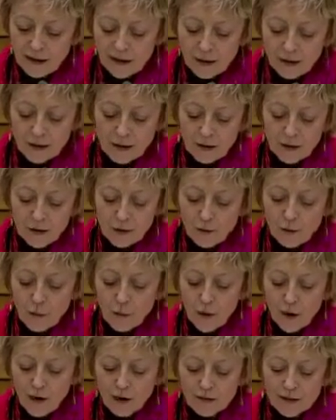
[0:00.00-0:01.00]
Victor
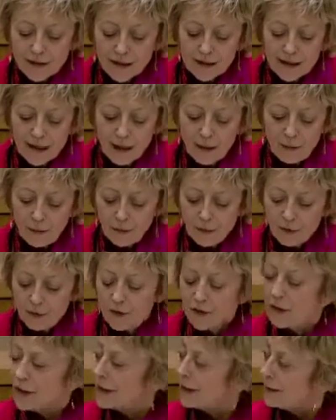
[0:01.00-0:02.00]
Pineda of the
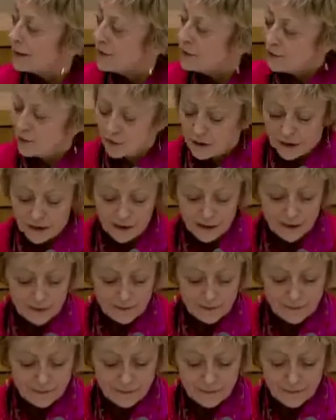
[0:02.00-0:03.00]
World Enabled,
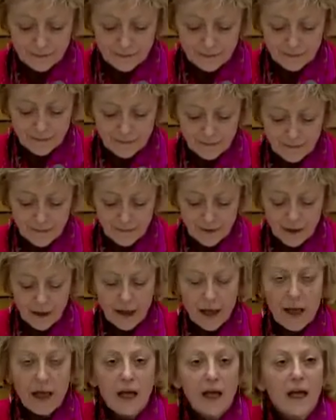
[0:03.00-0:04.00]
United States.